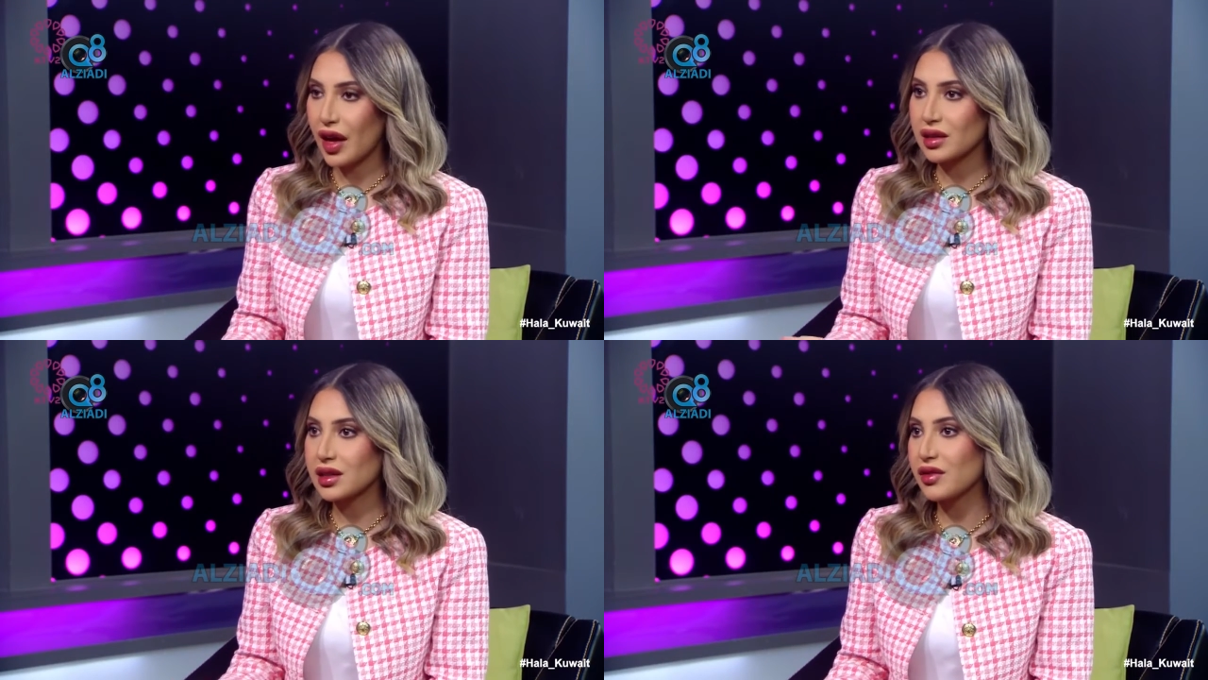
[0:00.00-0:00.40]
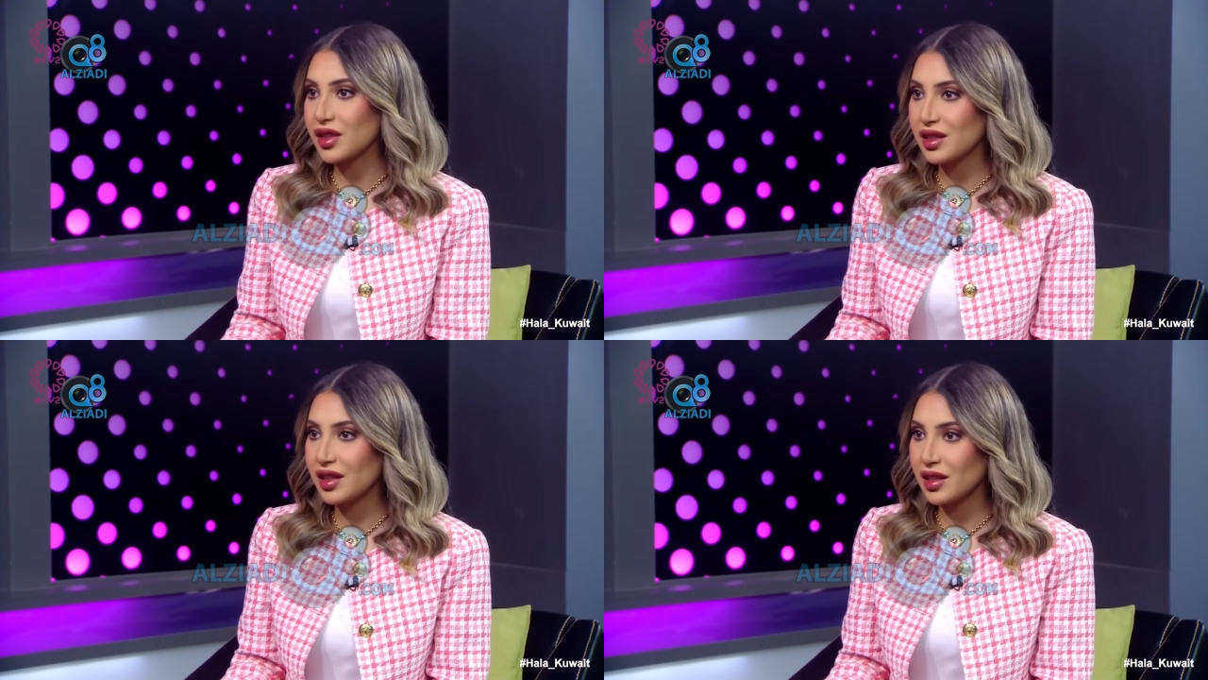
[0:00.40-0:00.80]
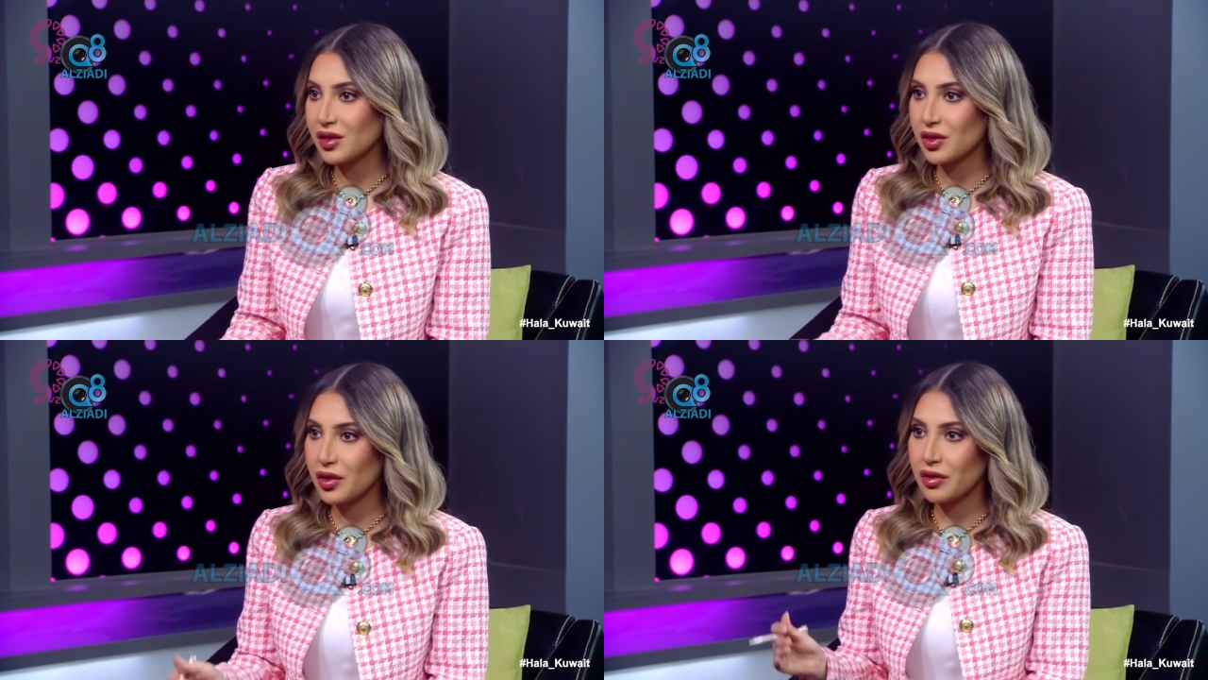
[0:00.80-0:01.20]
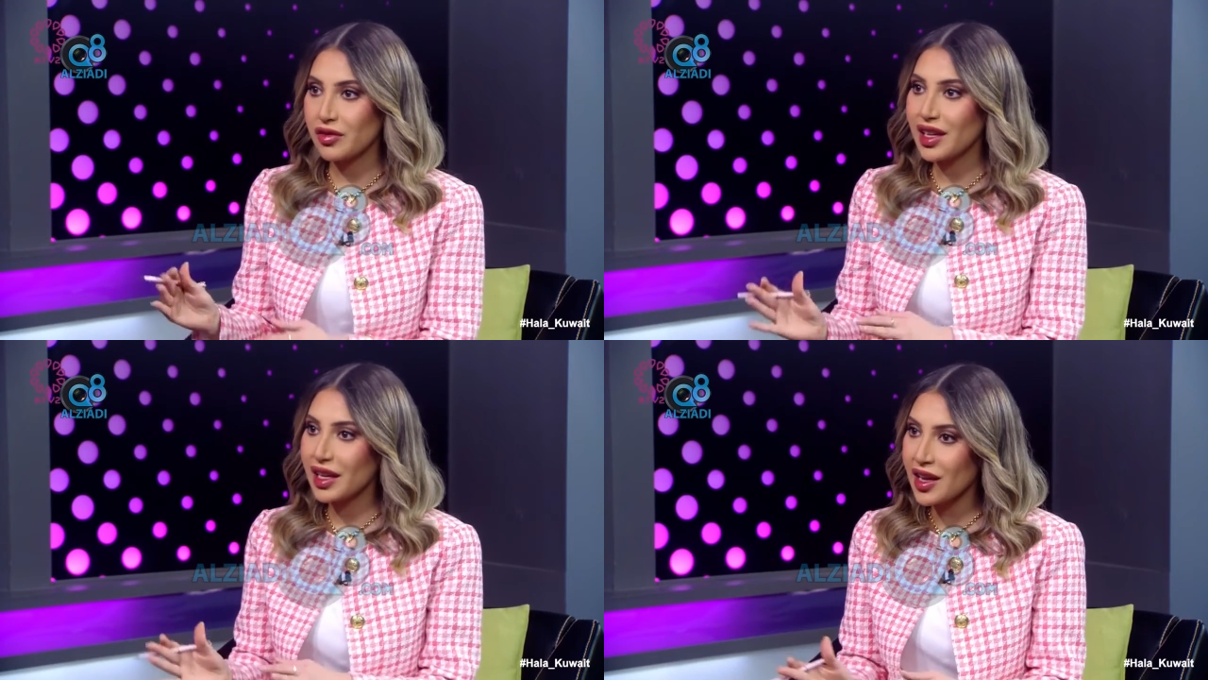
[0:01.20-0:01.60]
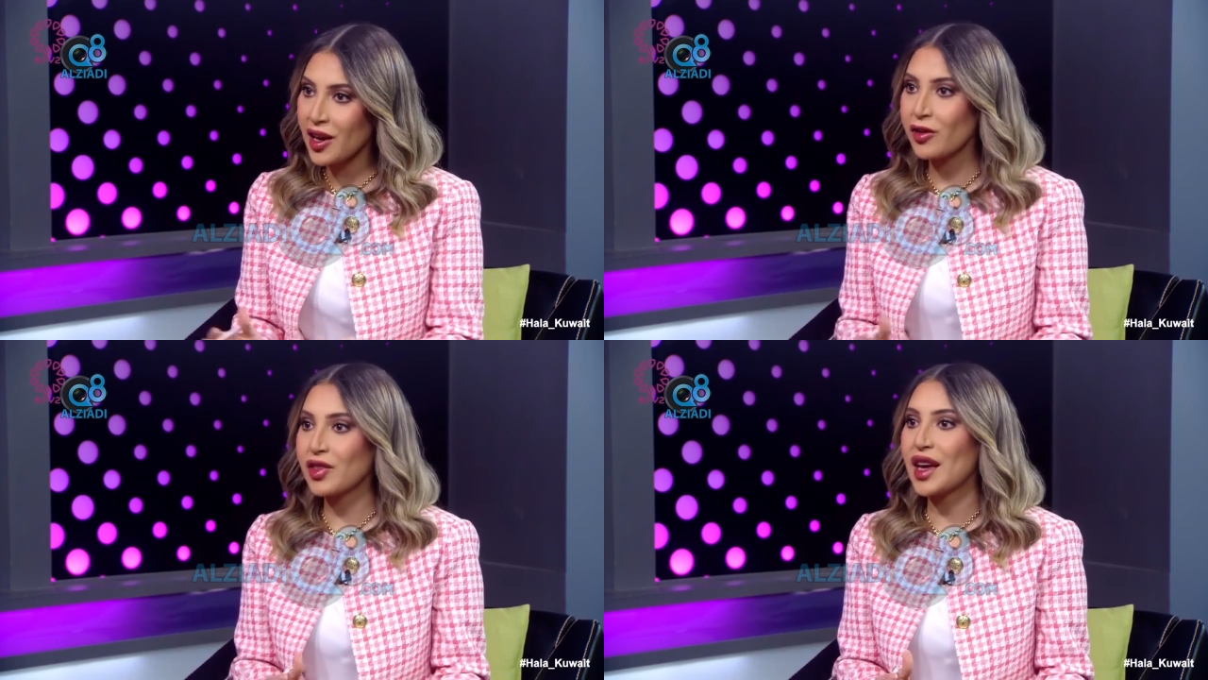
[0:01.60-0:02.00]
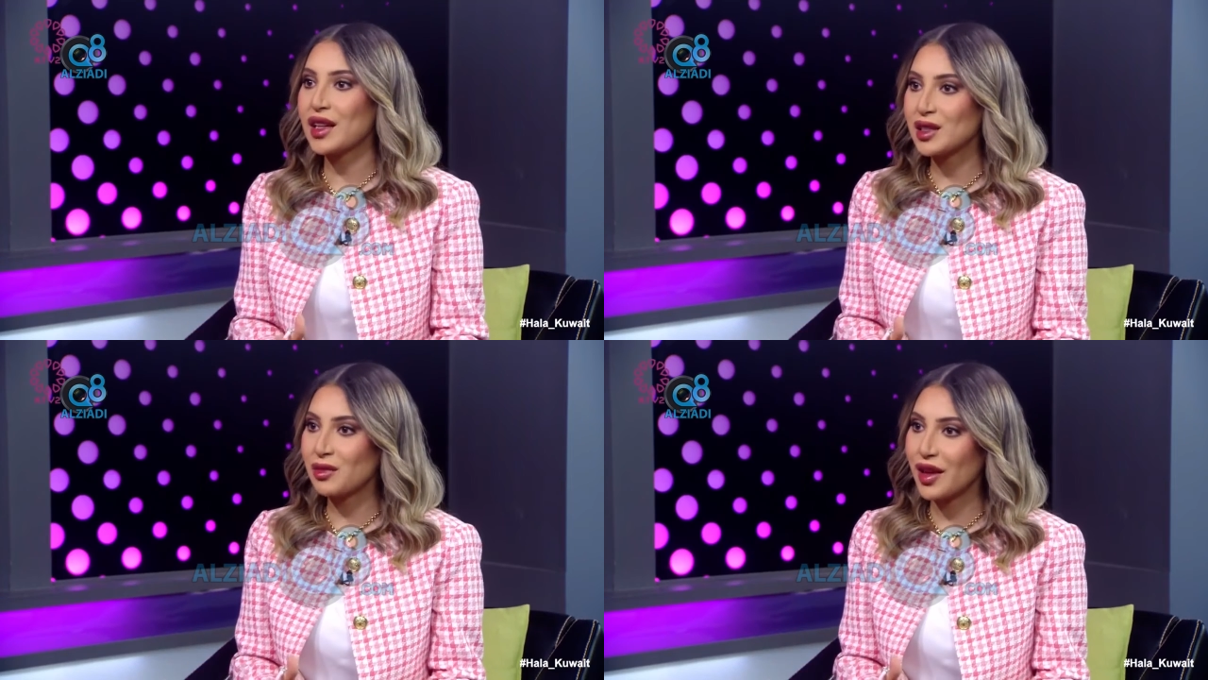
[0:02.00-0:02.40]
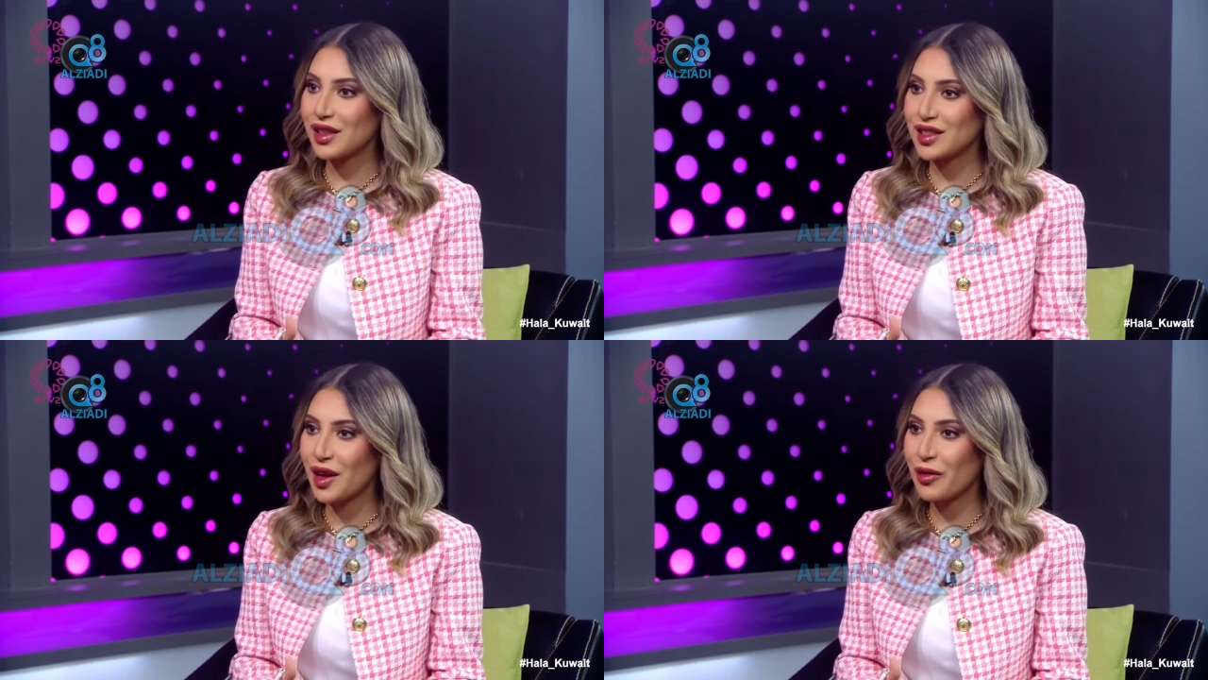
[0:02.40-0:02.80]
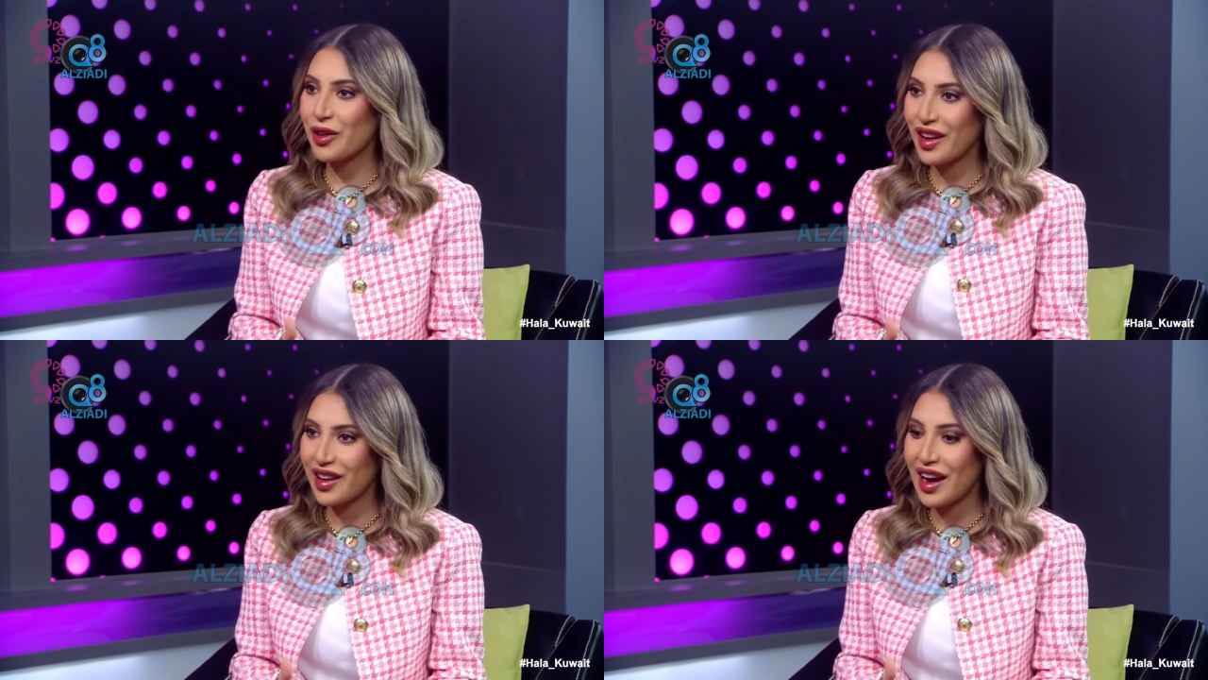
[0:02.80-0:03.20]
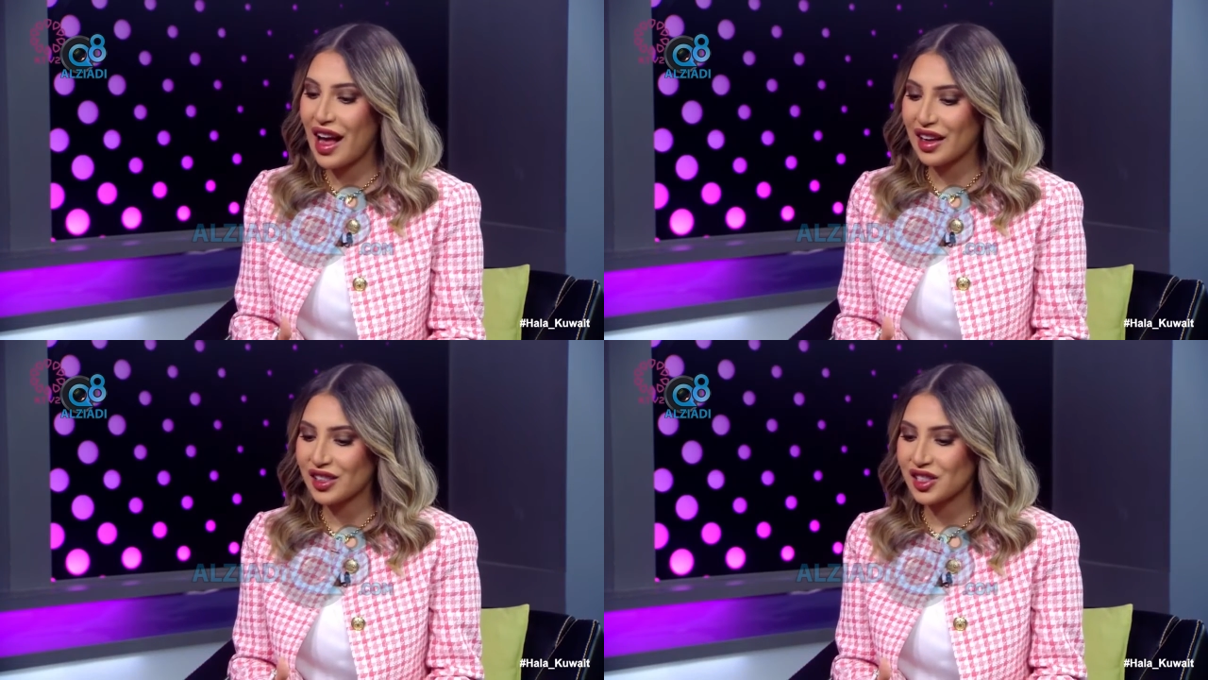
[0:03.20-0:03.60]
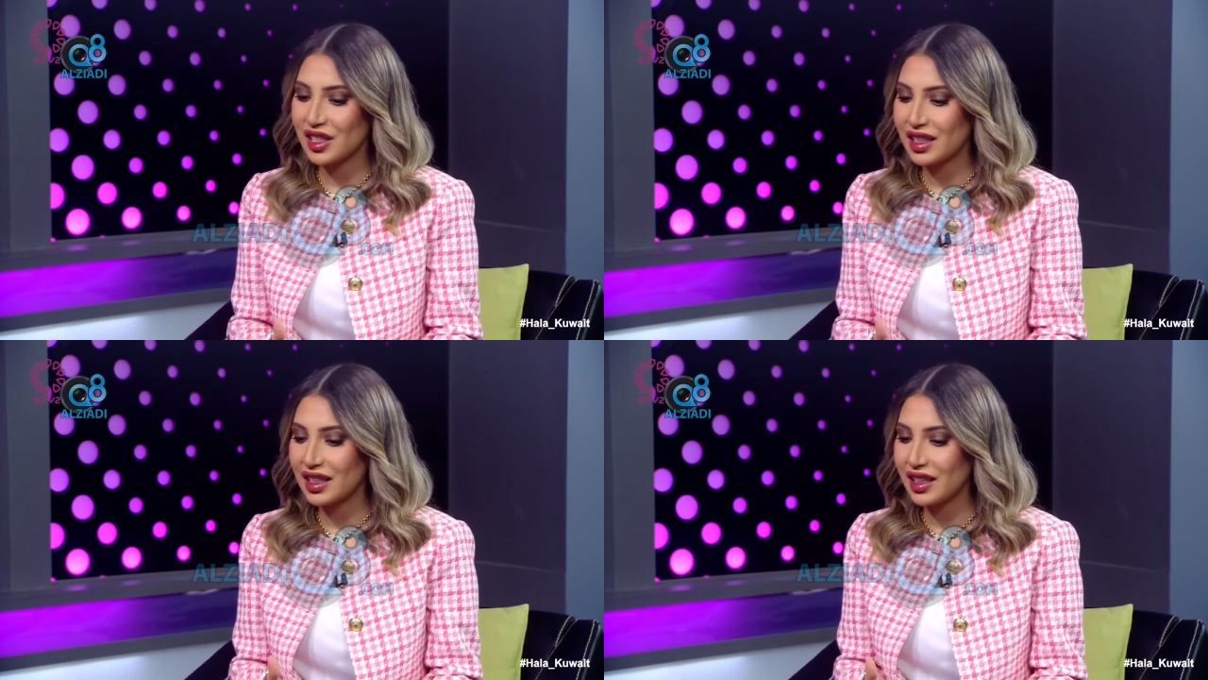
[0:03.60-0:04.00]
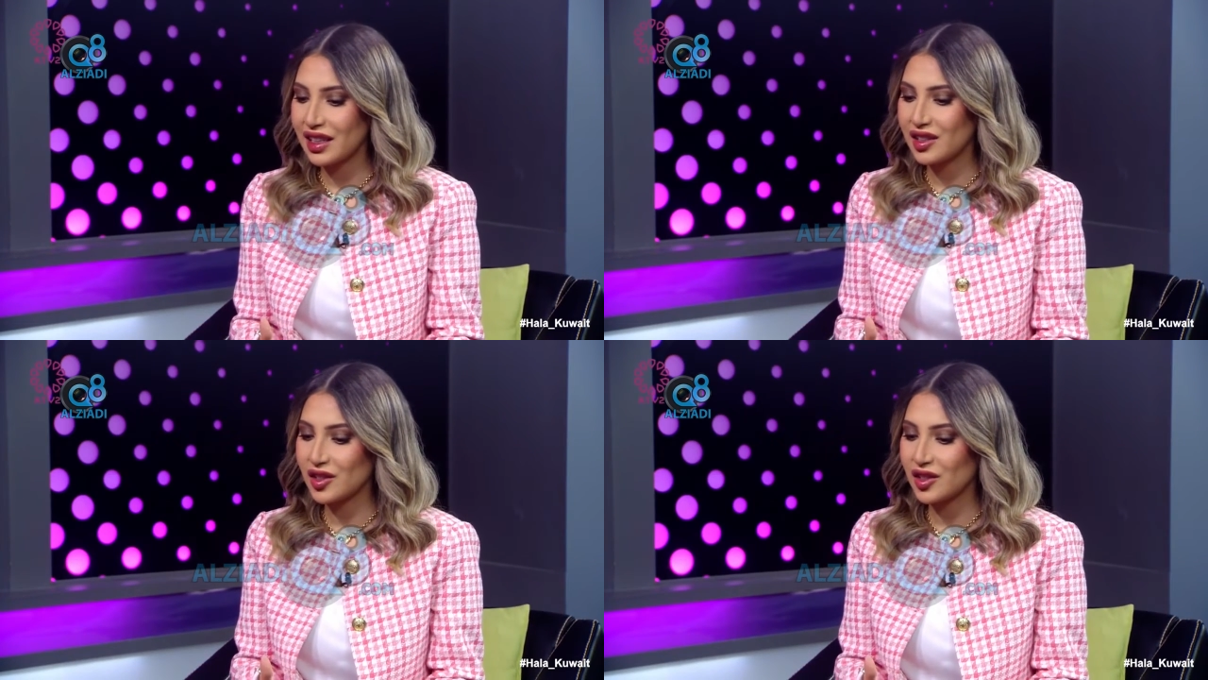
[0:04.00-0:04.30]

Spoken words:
activity to really get out of the headspace that we are actually in.